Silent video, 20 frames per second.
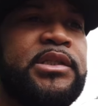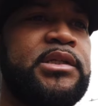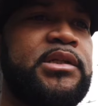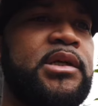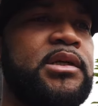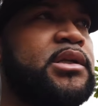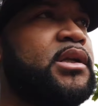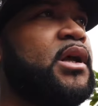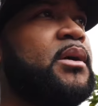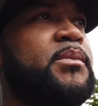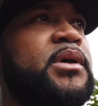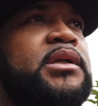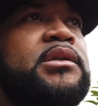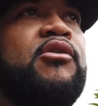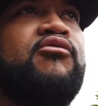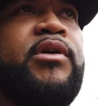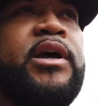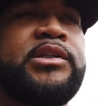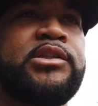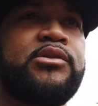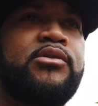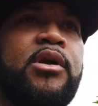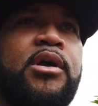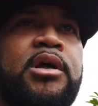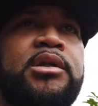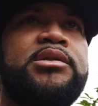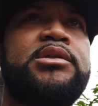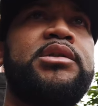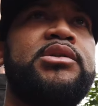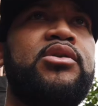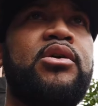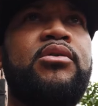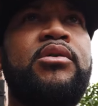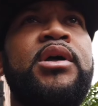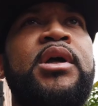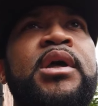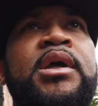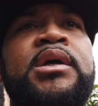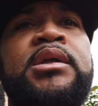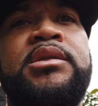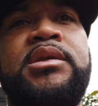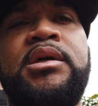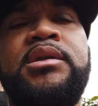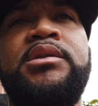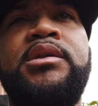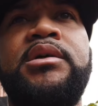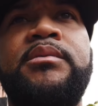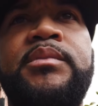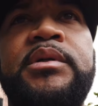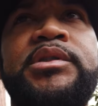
into the, you know what I mean, the restaurants, you know, the, the